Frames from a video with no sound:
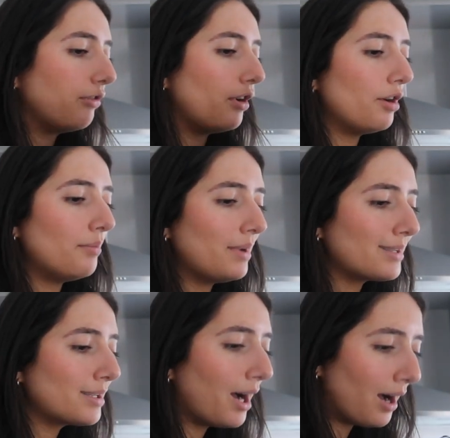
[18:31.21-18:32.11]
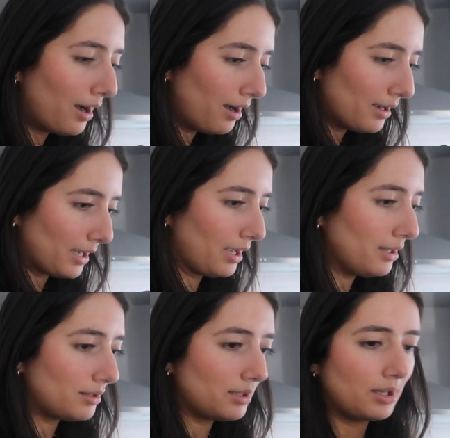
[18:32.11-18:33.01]
from
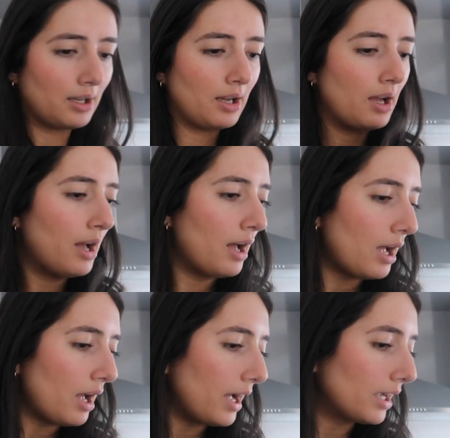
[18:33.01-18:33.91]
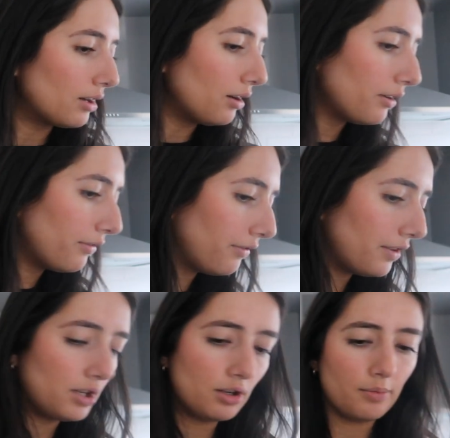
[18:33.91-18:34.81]
Target, I got a
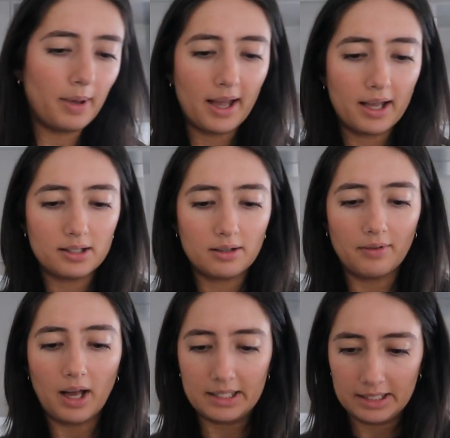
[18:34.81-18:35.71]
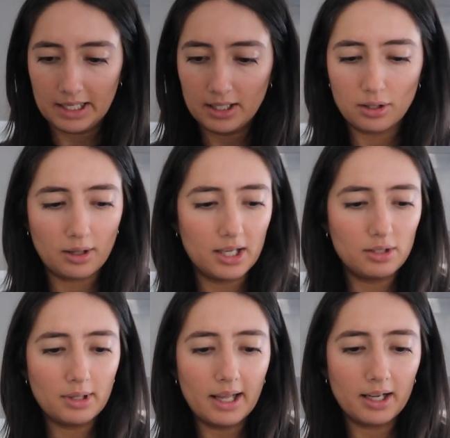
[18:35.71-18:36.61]
few pairs of undies. So
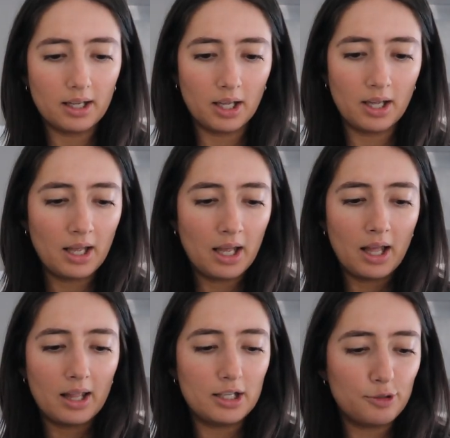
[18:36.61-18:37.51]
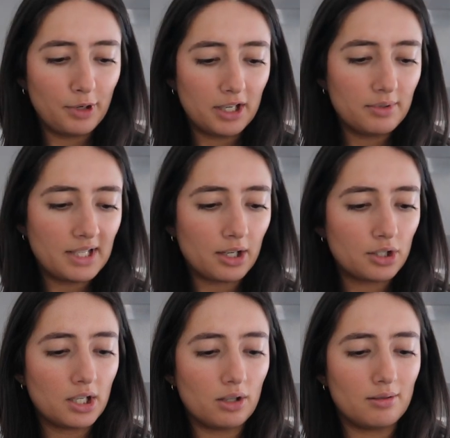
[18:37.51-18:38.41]
these were like, this brand is
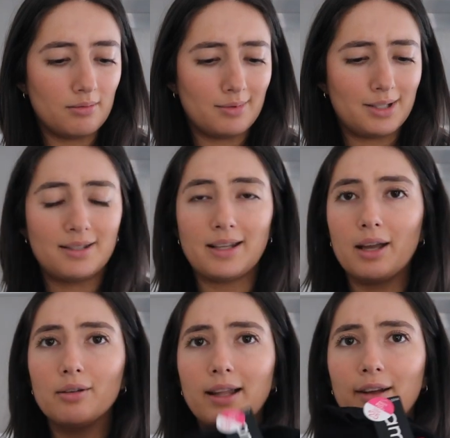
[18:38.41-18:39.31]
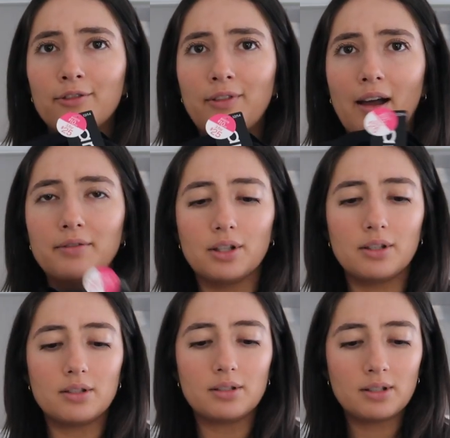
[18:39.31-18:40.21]
actually on sale, like
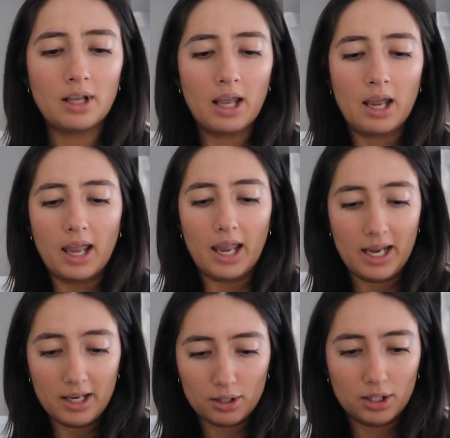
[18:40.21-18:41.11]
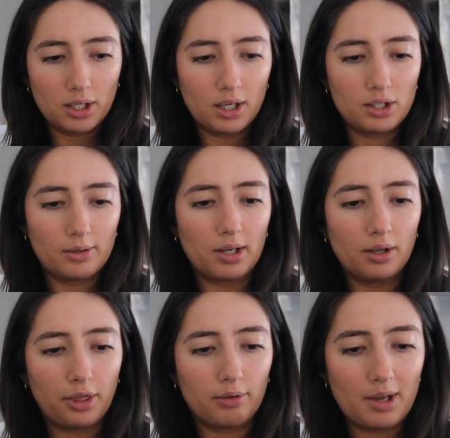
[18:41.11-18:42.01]
$5 each. So I
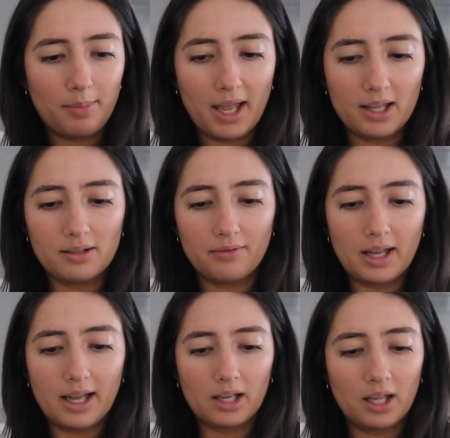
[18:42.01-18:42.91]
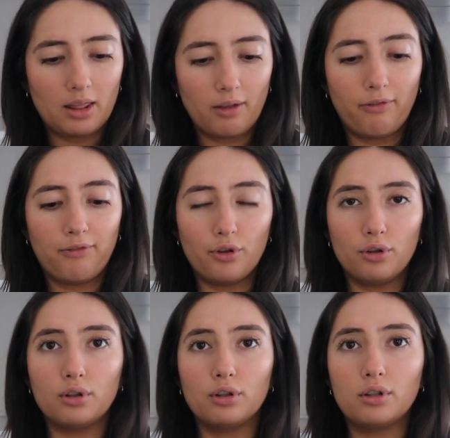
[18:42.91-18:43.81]
got three pairs of like
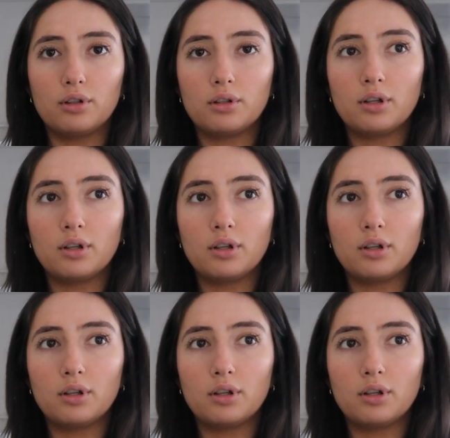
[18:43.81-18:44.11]
full